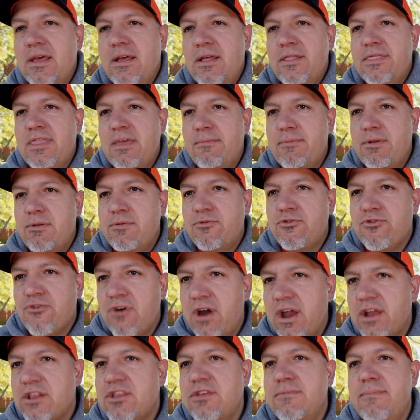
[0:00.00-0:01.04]
They've been
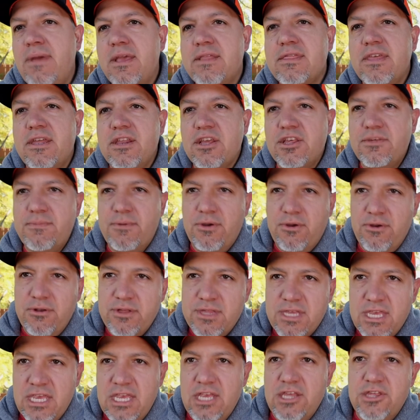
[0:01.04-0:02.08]
trying to make that
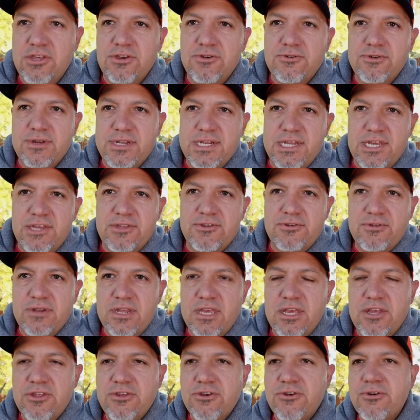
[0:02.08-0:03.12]
experience easier and easier
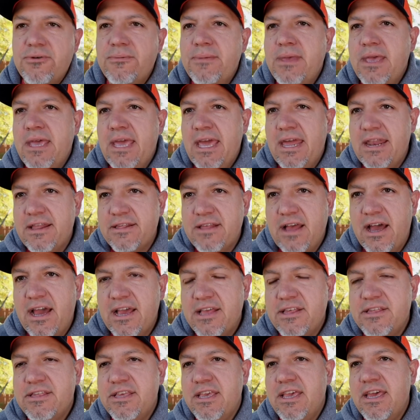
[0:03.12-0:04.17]
and easier, and as
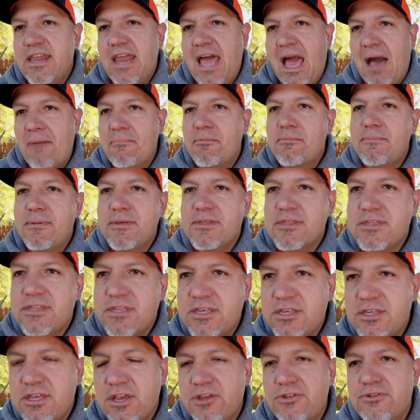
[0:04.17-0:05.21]
I see it, Apple Business
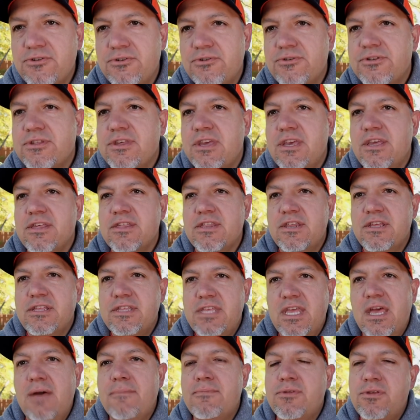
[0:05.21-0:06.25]
Essentials is an
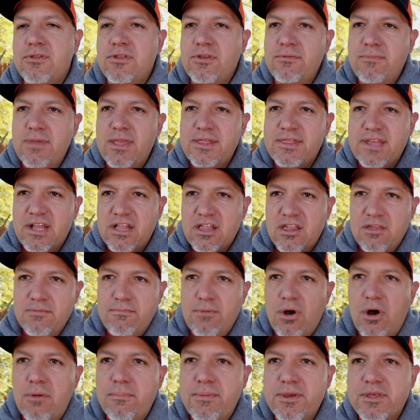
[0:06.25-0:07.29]
attempt to meet that
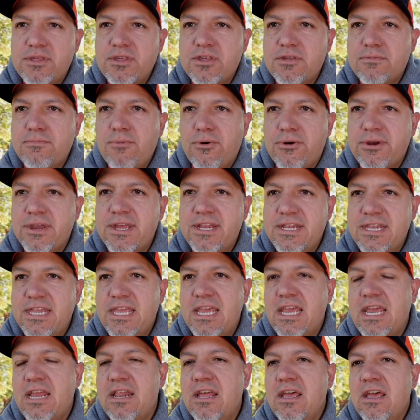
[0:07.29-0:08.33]
small business market
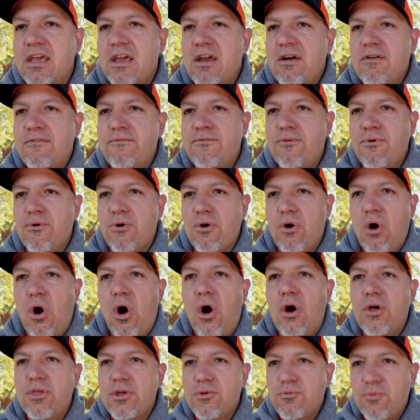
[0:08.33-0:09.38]
need for
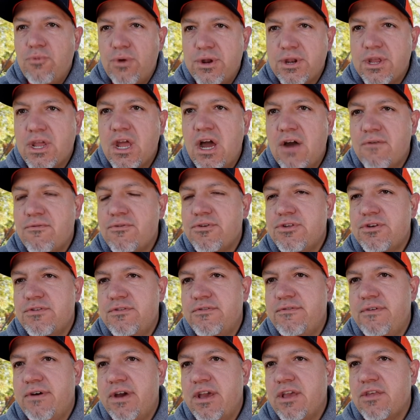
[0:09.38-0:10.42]
all-in-one coverage of
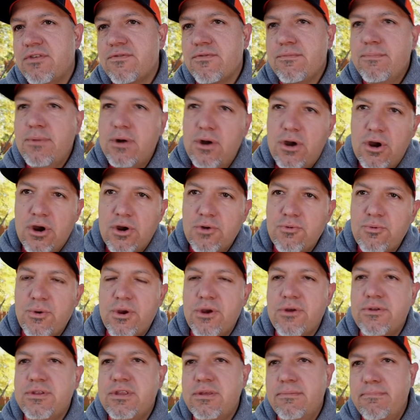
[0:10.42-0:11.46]
device from
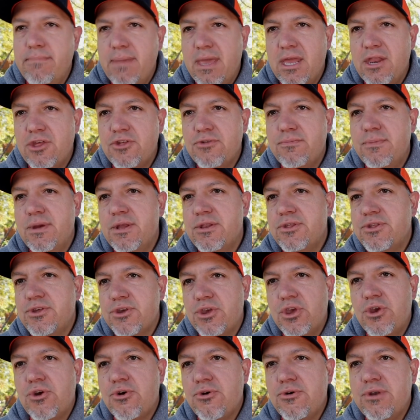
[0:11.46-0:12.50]
hardware to management,
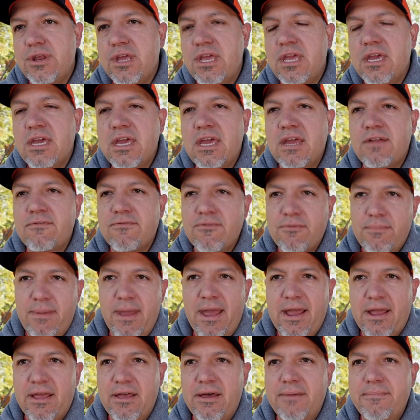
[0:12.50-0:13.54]
security, and for
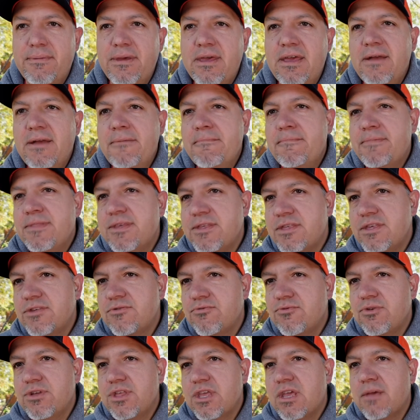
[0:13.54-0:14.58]
backup. This is
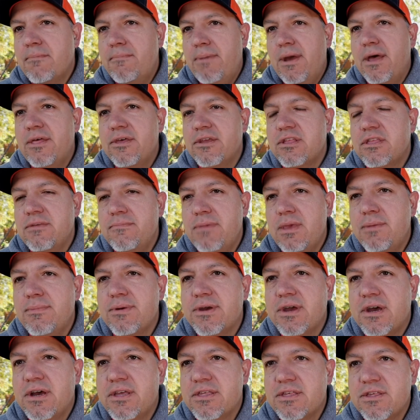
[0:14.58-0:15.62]
really compelling to me
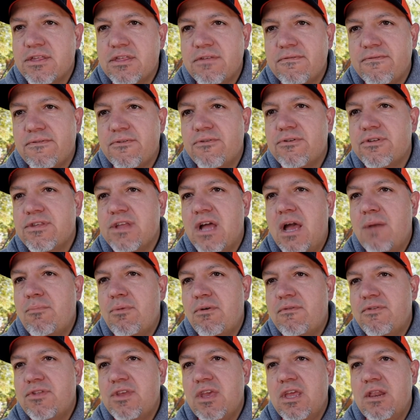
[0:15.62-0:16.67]
because it's the first time
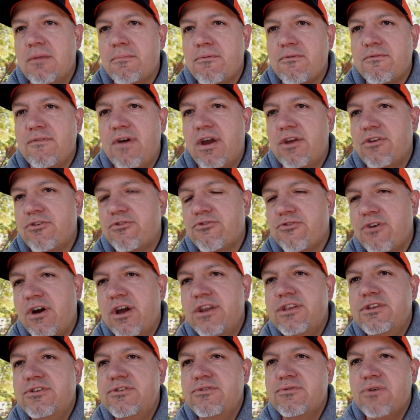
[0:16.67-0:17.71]
we've seen a provider try
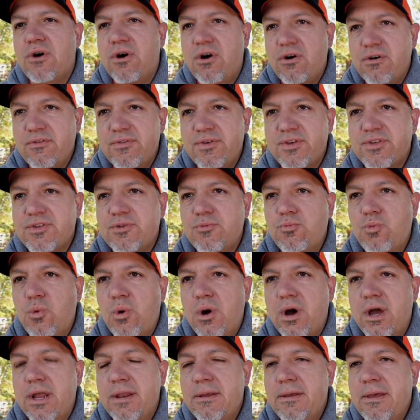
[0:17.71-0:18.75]
to do all of this in
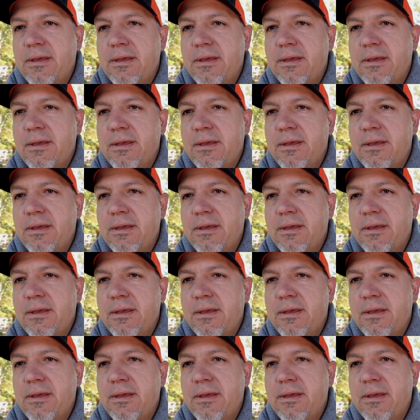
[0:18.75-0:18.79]
one.